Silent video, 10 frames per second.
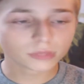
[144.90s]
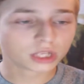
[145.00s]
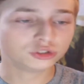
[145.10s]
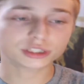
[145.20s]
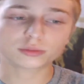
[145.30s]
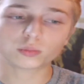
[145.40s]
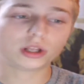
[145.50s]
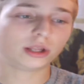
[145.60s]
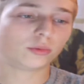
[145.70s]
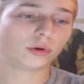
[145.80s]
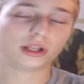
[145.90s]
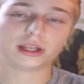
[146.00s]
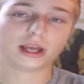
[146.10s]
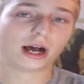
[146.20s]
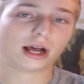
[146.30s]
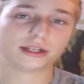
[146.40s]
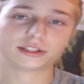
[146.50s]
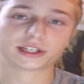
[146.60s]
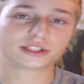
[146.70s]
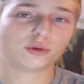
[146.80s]
just really
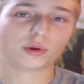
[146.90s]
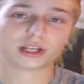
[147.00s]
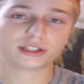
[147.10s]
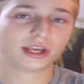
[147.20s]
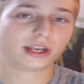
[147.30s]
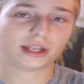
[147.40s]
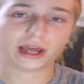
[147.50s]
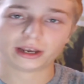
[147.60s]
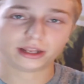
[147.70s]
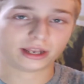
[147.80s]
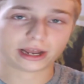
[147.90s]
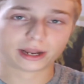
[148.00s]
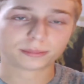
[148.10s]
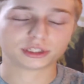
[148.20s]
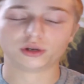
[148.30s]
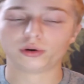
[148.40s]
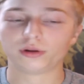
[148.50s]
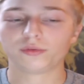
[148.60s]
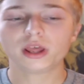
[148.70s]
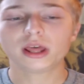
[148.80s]
attest to what I said in that episode
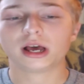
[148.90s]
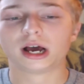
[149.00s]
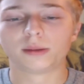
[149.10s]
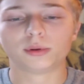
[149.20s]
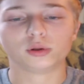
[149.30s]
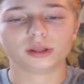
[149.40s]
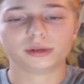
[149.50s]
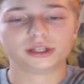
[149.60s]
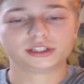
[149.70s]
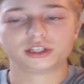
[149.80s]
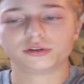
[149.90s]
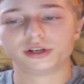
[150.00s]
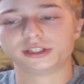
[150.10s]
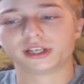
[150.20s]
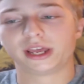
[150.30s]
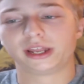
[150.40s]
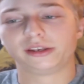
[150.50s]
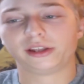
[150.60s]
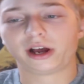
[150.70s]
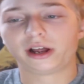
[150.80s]
of about limited series,
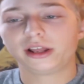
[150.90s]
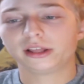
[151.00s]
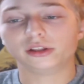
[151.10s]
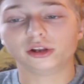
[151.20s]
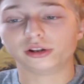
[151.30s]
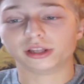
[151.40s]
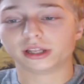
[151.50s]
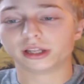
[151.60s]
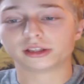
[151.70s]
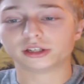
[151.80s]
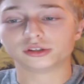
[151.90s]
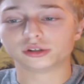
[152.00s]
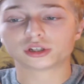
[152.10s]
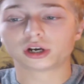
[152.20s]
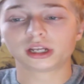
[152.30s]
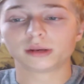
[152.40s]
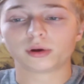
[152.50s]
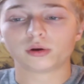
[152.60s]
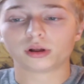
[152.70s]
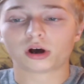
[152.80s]
and literally, like, they're talking
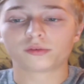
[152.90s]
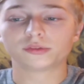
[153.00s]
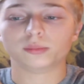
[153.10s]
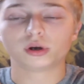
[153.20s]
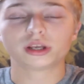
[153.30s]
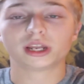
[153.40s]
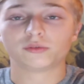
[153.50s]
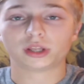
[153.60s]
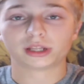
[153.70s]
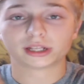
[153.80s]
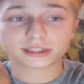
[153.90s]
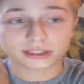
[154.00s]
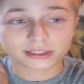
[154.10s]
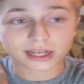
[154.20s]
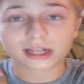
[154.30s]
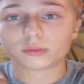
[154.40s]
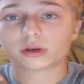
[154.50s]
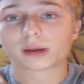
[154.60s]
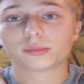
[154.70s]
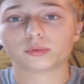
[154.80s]
about off the book and everything. That's exactly what
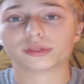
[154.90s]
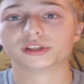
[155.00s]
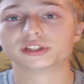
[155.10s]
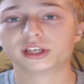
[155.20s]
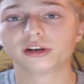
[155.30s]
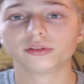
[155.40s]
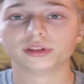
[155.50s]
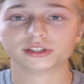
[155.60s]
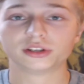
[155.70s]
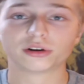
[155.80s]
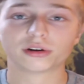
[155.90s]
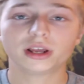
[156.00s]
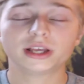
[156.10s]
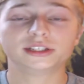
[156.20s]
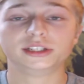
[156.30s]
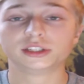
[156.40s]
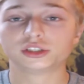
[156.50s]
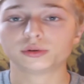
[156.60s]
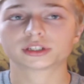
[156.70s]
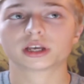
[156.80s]
happened with The Sinner this year. Season
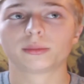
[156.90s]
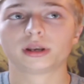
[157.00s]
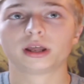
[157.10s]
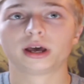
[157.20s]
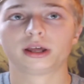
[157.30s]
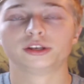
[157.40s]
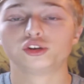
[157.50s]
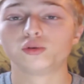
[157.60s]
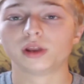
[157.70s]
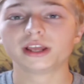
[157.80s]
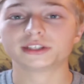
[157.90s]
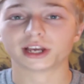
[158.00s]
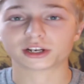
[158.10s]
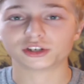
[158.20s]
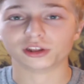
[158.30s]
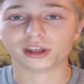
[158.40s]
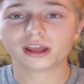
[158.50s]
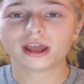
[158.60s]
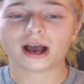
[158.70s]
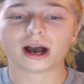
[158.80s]
2 is coming in 2 days, actually.
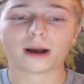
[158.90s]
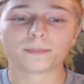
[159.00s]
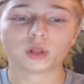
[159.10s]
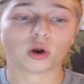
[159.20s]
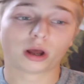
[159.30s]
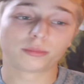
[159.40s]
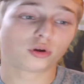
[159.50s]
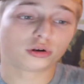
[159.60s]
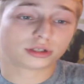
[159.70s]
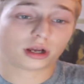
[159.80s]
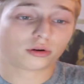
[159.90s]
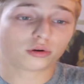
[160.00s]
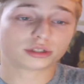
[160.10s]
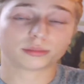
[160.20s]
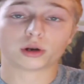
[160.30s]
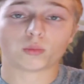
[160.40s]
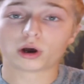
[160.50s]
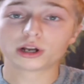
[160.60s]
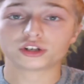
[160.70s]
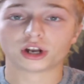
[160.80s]
Of course I'm gonna
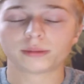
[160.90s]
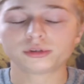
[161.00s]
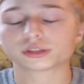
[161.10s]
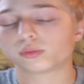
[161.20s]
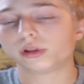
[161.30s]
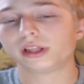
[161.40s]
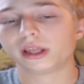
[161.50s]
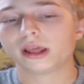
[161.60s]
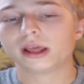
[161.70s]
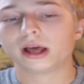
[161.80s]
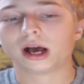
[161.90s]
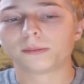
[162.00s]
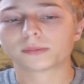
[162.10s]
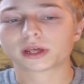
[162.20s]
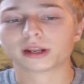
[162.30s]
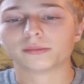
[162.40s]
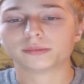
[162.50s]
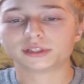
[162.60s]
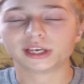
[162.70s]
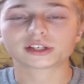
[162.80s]
watch it. I'm just really kind of
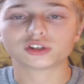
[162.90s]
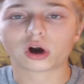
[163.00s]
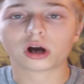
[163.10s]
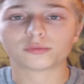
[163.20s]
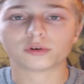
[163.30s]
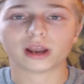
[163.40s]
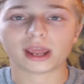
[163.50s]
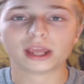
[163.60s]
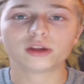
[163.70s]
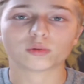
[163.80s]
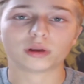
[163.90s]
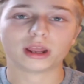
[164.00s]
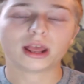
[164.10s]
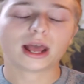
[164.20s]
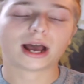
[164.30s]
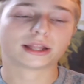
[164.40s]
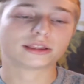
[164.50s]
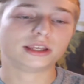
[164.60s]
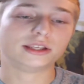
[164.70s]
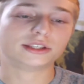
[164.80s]
ticked off or angry at
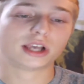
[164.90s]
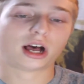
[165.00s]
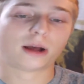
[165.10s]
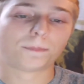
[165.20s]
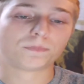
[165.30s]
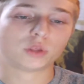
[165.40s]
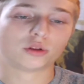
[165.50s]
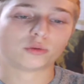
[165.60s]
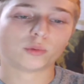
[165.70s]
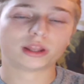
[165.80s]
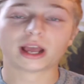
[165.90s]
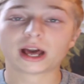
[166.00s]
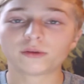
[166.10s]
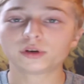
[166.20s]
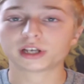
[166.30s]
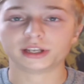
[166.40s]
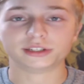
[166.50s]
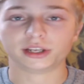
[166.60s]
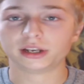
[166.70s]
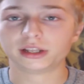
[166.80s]
these the way they
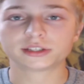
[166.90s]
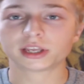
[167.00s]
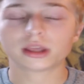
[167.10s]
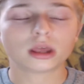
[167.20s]
advertise it. It's like,